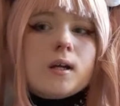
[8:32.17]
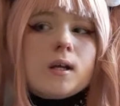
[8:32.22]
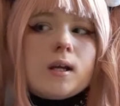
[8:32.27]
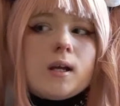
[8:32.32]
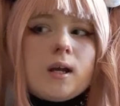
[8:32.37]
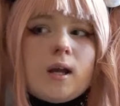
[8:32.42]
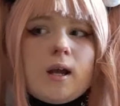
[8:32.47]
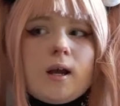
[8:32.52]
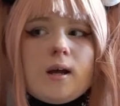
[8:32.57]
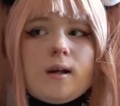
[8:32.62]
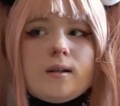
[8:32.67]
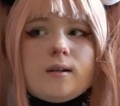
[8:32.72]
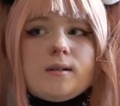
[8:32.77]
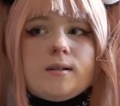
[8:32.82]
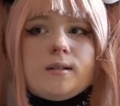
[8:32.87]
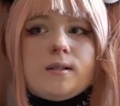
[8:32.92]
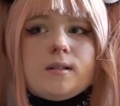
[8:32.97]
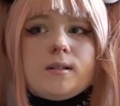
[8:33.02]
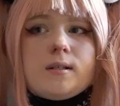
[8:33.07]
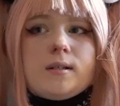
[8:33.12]

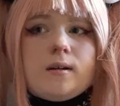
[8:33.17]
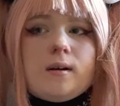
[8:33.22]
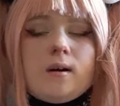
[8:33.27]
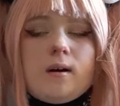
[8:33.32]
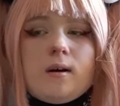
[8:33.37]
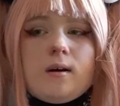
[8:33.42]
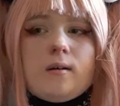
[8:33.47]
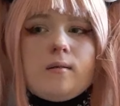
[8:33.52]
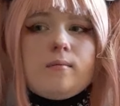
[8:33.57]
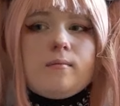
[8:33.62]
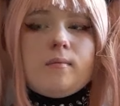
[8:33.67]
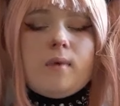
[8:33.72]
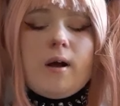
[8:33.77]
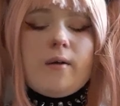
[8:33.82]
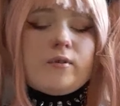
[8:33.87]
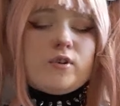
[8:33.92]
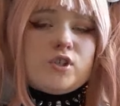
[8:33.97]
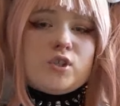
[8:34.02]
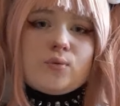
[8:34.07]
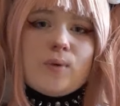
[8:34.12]
And I
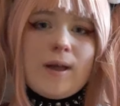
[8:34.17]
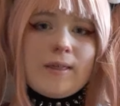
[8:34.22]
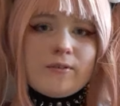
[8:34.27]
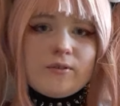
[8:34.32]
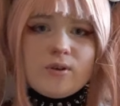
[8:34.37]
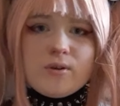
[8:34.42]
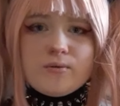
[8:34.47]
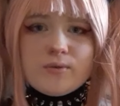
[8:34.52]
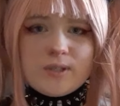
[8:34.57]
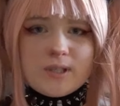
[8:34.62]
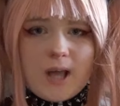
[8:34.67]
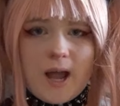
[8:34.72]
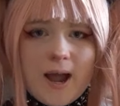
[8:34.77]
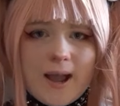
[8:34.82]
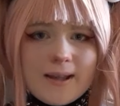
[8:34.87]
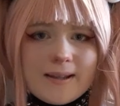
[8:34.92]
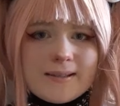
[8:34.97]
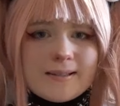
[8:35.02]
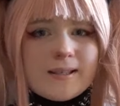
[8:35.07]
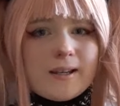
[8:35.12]
would just rather use
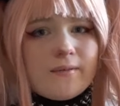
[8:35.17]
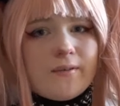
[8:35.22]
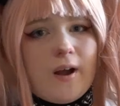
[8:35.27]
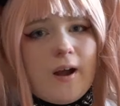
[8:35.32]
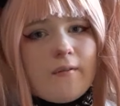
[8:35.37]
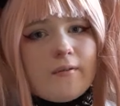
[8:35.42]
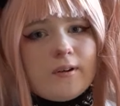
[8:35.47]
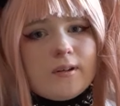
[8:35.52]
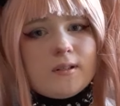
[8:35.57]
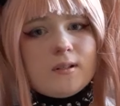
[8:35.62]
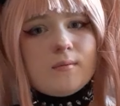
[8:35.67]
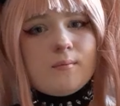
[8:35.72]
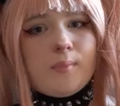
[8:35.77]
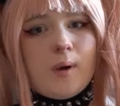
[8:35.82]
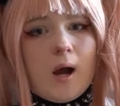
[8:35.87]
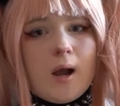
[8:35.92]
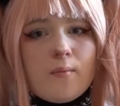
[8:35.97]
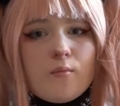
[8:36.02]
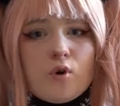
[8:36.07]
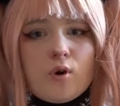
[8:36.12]
that instead of having to
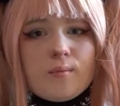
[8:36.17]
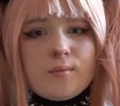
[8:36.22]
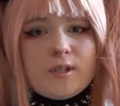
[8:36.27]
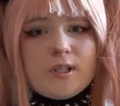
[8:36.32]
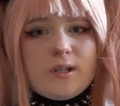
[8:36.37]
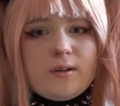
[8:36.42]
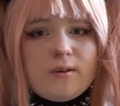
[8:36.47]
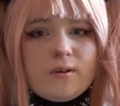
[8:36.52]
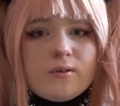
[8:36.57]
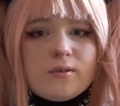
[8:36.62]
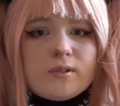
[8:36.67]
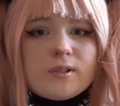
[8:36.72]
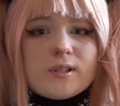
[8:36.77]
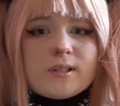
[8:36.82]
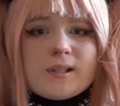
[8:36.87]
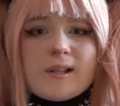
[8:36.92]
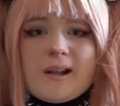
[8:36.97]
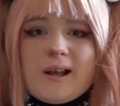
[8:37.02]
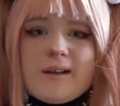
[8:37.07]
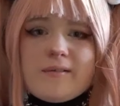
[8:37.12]
buy more materials because
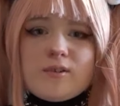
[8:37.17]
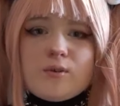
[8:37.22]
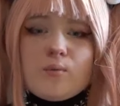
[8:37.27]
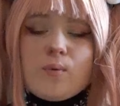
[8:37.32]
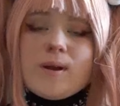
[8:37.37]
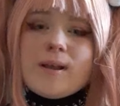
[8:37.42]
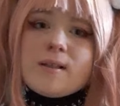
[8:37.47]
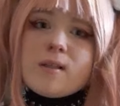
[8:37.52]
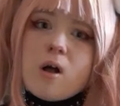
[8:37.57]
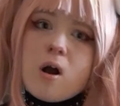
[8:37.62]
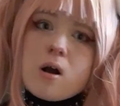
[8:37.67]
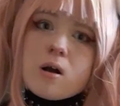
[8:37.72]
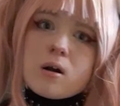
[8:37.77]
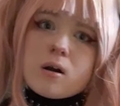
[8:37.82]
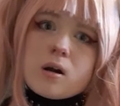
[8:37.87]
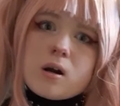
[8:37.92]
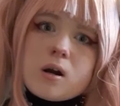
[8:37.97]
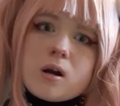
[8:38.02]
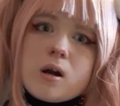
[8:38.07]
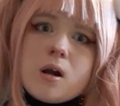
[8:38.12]
then I have to wait
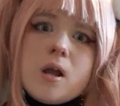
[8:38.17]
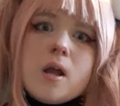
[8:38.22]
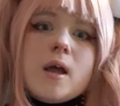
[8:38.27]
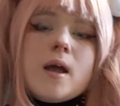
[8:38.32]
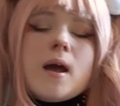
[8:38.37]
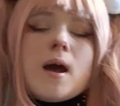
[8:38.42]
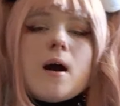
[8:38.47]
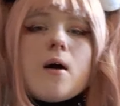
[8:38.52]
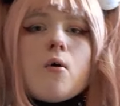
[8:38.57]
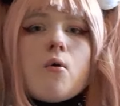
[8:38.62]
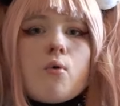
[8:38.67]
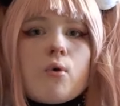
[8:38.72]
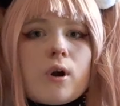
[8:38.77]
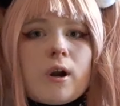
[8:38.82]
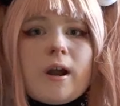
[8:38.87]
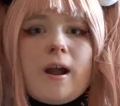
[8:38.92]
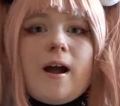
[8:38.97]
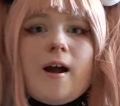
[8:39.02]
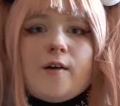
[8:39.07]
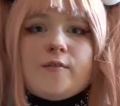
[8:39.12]
longer or
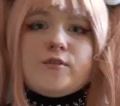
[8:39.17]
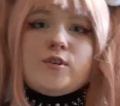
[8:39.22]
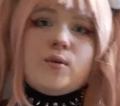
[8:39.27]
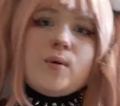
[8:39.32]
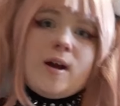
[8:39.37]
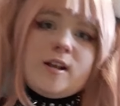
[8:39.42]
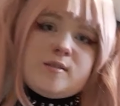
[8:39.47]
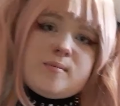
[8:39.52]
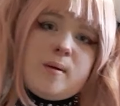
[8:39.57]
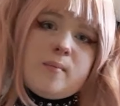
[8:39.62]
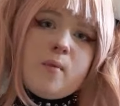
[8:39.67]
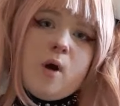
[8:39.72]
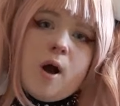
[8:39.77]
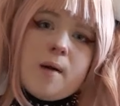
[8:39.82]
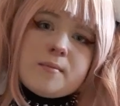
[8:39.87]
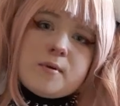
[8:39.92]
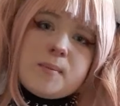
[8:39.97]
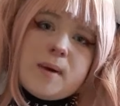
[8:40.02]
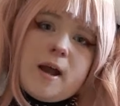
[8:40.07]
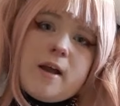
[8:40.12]
I have to ask my
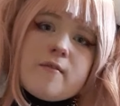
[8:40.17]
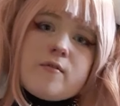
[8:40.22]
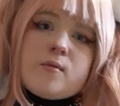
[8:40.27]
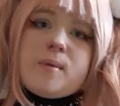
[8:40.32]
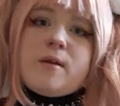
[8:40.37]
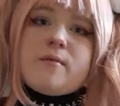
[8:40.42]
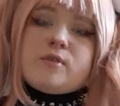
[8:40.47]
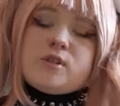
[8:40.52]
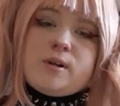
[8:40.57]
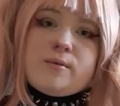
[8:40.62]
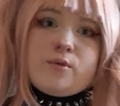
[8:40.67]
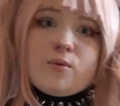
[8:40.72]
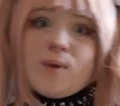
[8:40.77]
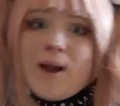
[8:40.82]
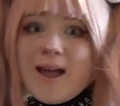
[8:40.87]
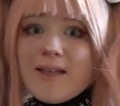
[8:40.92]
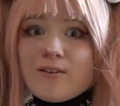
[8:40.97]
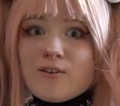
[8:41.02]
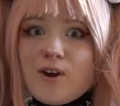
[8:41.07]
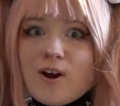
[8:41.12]
mom to buy it for me, which I would
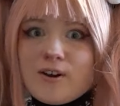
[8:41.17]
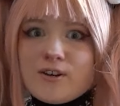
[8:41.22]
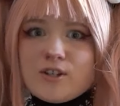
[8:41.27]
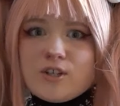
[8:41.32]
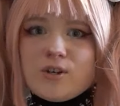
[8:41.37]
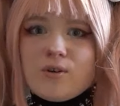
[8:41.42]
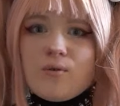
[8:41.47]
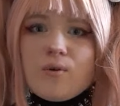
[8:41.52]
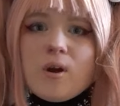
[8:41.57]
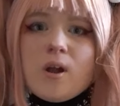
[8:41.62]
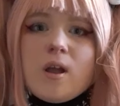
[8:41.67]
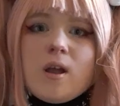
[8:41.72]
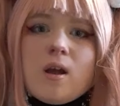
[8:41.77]
rather not do.